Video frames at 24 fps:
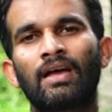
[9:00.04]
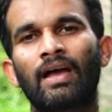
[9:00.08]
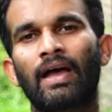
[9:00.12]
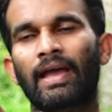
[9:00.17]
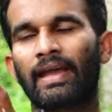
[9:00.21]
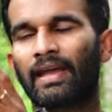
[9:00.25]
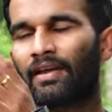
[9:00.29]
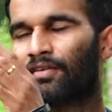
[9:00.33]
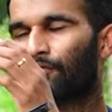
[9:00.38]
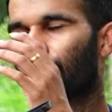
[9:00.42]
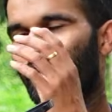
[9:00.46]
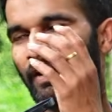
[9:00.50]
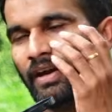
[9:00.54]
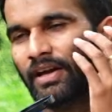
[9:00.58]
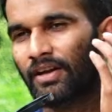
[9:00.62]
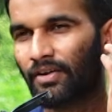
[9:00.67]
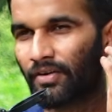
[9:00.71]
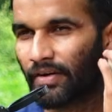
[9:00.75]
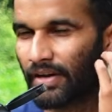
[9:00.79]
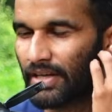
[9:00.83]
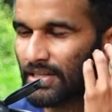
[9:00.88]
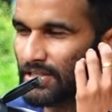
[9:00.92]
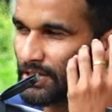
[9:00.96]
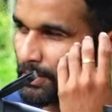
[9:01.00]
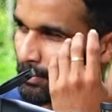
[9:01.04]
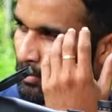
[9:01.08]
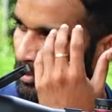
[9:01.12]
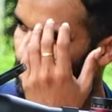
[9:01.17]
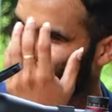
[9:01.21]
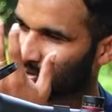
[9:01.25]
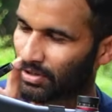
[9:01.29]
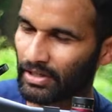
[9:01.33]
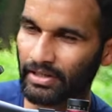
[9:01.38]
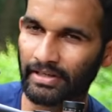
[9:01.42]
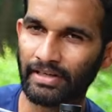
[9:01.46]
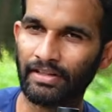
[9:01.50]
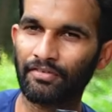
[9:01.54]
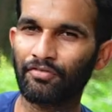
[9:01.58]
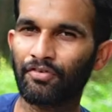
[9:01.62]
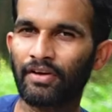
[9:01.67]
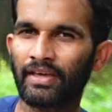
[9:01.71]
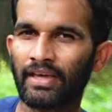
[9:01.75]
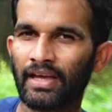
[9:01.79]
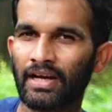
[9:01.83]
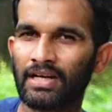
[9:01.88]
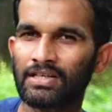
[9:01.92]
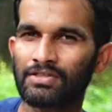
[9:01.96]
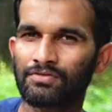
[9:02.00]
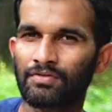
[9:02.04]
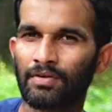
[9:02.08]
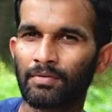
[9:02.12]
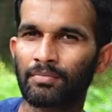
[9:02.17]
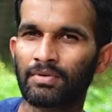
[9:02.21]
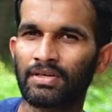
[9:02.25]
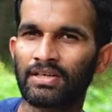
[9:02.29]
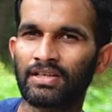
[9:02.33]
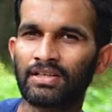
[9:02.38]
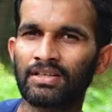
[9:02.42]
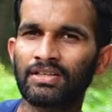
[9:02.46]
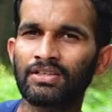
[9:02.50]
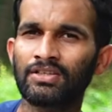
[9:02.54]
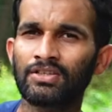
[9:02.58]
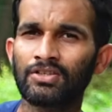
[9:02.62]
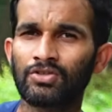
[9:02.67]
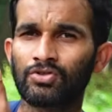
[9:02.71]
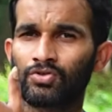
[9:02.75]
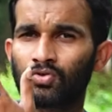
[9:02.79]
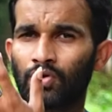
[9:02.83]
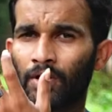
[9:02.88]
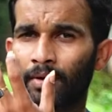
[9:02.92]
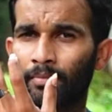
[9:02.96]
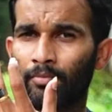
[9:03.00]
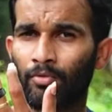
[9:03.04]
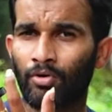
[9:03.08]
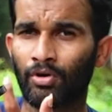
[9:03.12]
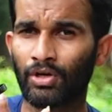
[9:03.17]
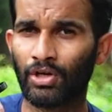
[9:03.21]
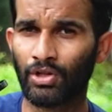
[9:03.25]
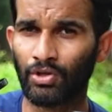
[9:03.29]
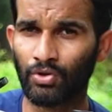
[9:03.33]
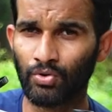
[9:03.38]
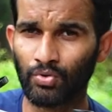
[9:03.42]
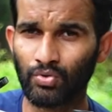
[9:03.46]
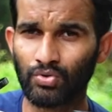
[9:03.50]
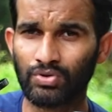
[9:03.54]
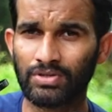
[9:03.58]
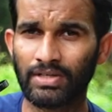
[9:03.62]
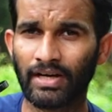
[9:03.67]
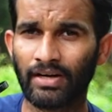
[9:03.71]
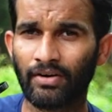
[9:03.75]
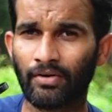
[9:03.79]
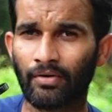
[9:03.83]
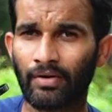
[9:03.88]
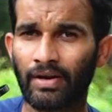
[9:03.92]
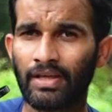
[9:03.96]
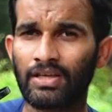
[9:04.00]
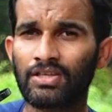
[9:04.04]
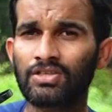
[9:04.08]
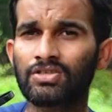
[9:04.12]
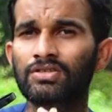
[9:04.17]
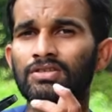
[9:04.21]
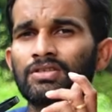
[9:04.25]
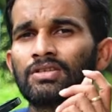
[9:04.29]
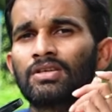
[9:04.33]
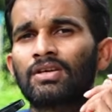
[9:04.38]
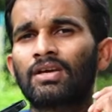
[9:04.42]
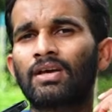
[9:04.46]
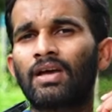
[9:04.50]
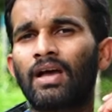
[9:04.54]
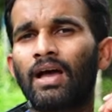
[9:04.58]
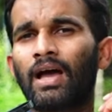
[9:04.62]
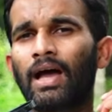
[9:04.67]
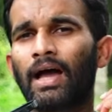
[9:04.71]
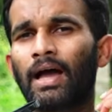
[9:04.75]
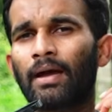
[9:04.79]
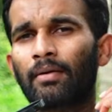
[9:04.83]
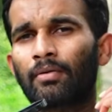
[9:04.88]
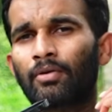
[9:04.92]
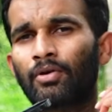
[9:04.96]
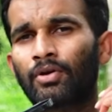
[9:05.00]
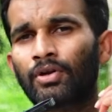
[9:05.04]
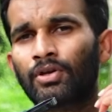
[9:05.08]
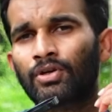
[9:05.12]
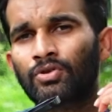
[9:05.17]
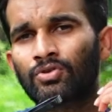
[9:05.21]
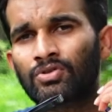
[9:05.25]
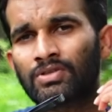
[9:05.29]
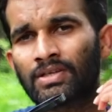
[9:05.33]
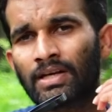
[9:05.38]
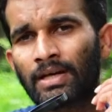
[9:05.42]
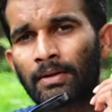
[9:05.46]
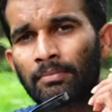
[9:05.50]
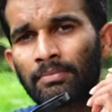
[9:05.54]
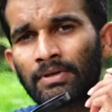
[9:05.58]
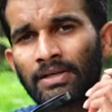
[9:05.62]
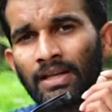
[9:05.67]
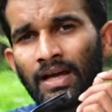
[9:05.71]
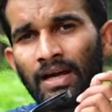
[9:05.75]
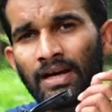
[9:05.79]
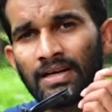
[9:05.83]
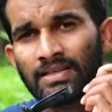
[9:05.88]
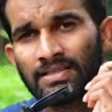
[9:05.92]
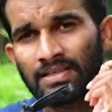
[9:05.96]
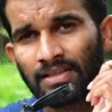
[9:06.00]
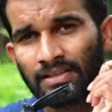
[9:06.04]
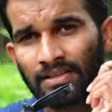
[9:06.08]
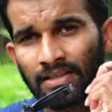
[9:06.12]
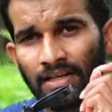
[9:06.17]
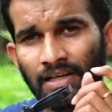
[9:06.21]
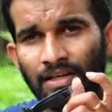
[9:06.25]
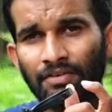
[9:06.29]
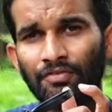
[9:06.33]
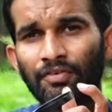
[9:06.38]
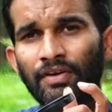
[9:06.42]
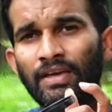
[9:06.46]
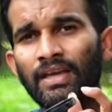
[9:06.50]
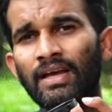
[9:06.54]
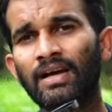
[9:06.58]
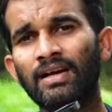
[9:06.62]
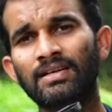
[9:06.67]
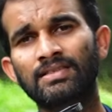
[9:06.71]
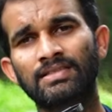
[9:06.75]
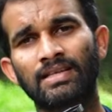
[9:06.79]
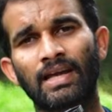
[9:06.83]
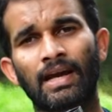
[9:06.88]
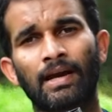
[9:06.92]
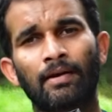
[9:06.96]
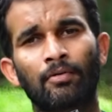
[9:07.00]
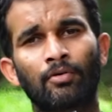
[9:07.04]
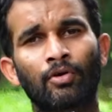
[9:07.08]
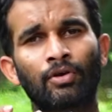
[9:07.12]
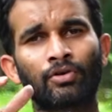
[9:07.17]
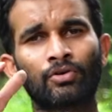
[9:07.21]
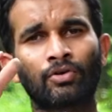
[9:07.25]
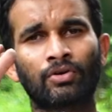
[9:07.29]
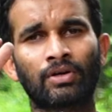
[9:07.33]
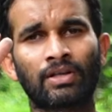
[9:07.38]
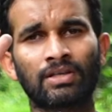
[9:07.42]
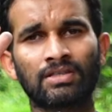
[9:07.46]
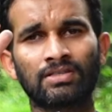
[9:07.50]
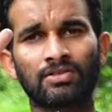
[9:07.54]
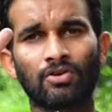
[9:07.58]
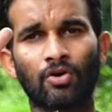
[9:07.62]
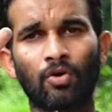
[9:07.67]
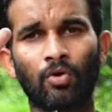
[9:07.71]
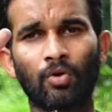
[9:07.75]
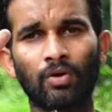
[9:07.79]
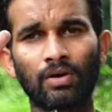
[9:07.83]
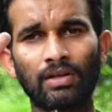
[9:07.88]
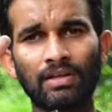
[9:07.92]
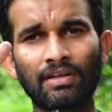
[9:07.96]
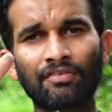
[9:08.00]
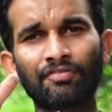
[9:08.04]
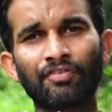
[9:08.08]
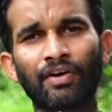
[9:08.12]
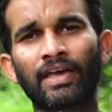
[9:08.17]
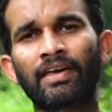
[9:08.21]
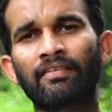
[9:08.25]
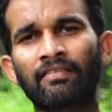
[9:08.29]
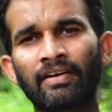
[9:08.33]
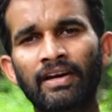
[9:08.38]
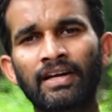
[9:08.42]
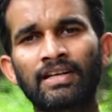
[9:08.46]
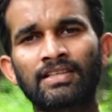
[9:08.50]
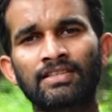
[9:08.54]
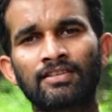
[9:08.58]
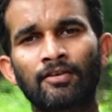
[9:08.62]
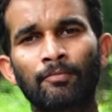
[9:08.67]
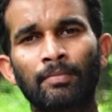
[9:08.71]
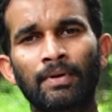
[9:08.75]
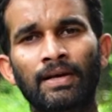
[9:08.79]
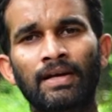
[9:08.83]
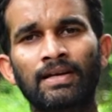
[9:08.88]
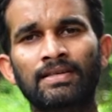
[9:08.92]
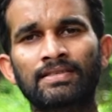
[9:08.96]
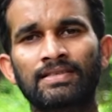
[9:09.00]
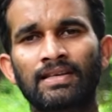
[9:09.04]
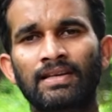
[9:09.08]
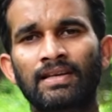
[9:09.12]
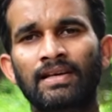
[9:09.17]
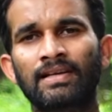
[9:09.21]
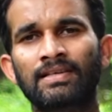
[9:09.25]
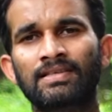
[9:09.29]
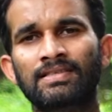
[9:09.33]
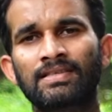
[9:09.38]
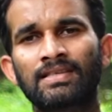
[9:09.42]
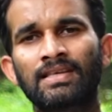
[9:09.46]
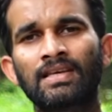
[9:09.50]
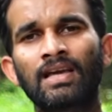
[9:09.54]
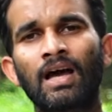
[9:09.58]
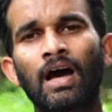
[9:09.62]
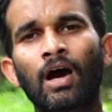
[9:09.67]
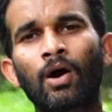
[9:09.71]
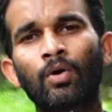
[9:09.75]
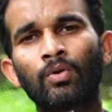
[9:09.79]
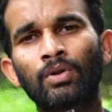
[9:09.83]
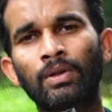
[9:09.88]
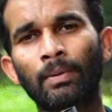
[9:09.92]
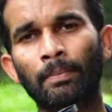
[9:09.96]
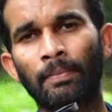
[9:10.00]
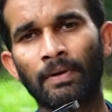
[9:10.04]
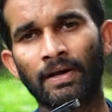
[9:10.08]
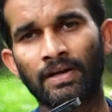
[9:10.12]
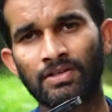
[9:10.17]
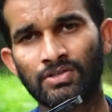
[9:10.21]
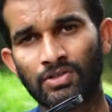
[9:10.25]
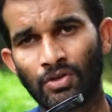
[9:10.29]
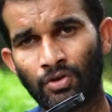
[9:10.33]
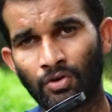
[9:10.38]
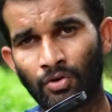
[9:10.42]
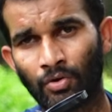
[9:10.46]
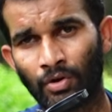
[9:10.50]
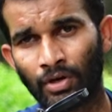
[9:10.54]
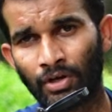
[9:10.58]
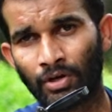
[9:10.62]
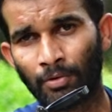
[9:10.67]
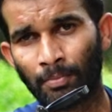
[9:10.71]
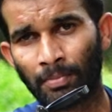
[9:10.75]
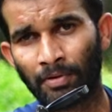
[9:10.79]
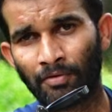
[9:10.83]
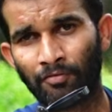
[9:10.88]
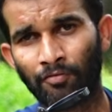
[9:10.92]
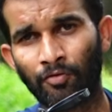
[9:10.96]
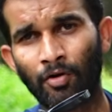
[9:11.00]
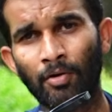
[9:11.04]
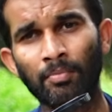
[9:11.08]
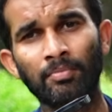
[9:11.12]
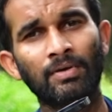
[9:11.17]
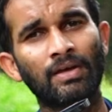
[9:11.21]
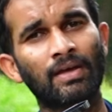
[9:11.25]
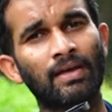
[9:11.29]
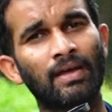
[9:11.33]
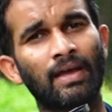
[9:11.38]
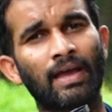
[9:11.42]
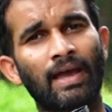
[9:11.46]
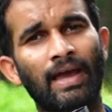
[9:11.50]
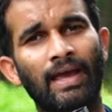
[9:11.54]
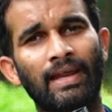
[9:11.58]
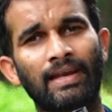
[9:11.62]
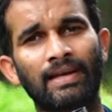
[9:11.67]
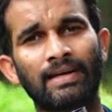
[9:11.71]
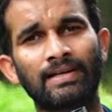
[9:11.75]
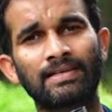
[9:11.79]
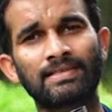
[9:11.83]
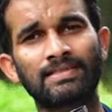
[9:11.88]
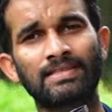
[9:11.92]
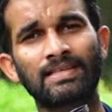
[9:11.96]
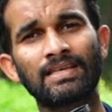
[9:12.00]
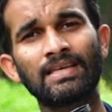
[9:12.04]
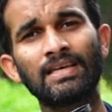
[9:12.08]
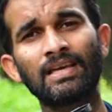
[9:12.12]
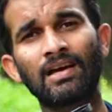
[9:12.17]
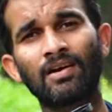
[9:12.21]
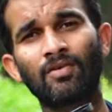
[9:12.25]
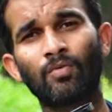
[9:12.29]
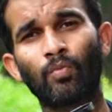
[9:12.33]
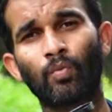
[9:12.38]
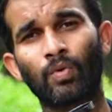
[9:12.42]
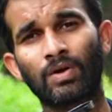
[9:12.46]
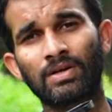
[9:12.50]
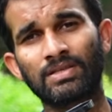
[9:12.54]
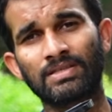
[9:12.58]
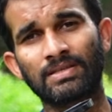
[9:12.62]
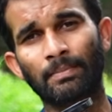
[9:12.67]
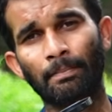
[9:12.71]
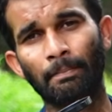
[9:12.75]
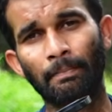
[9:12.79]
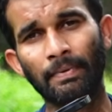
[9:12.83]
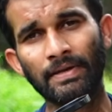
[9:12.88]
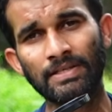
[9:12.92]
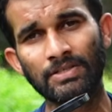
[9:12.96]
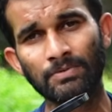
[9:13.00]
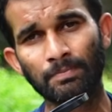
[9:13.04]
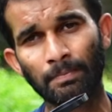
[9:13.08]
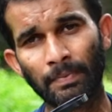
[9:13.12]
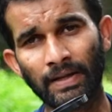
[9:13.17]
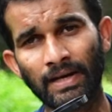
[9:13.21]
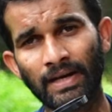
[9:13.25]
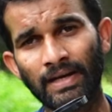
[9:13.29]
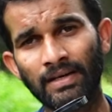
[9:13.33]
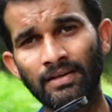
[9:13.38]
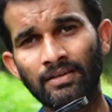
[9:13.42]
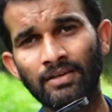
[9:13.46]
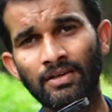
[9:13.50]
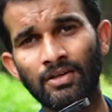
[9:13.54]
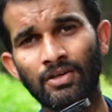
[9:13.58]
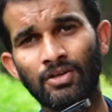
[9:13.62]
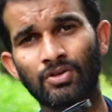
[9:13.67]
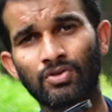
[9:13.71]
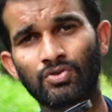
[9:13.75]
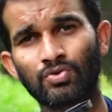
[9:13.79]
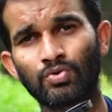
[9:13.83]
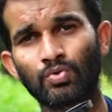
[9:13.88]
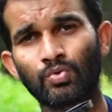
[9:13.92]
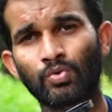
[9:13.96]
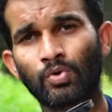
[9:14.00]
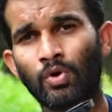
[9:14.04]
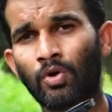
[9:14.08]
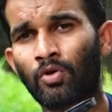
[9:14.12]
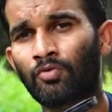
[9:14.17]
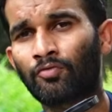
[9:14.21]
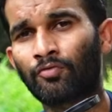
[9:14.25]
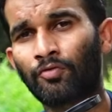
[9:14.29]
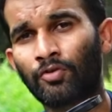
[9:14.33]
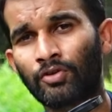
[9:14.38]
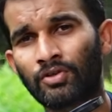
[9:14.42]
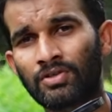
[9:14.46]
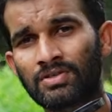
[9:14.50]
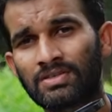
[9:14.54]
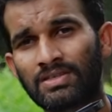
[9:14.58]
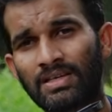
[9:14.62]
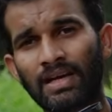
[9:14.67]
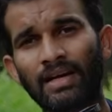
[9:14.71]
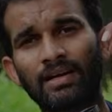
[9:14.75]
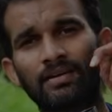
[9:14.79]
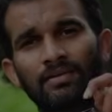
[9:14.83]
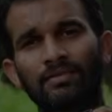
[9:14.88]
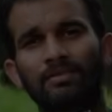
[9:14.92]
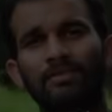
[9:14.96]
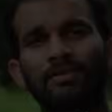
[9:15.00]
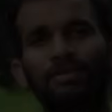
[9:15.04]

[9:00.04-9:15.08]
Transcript: I can find a range about 35 yards from here, so I'm going to use that range. I'm going to set up the targets at 35 yards, and I'm going to test all the 5 varieties of pellets, and let's see how the pellets are going to perform, and let's see what is the best pellet suited out for this gun.